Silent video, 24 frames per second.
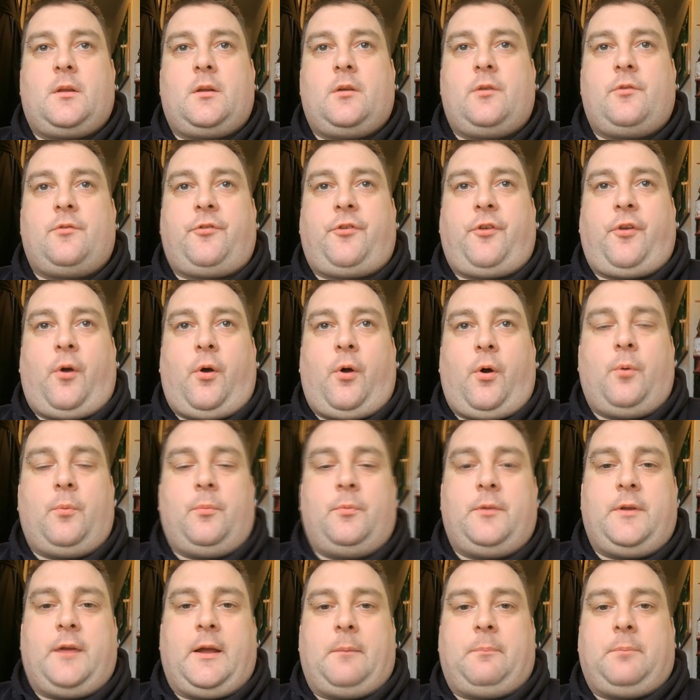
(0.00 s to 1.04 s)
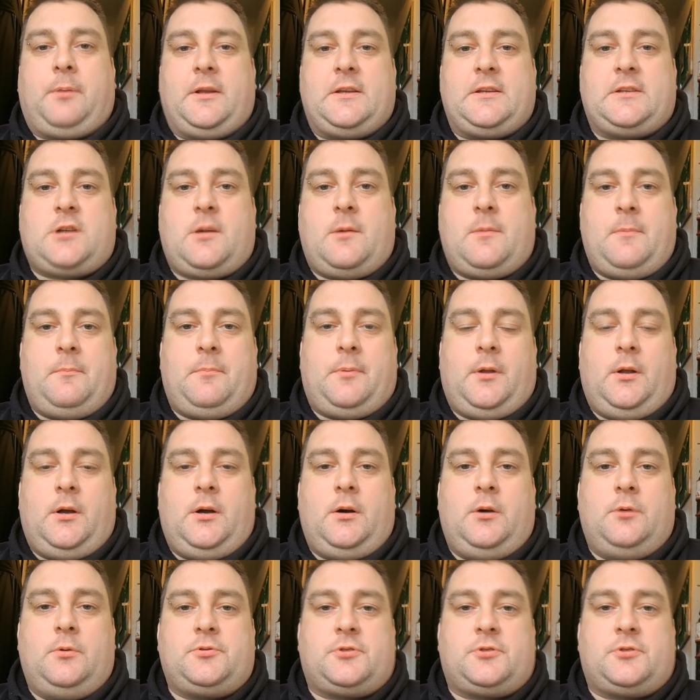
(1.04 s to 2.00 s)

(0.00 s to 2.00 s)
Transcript: so yeah, please comment below,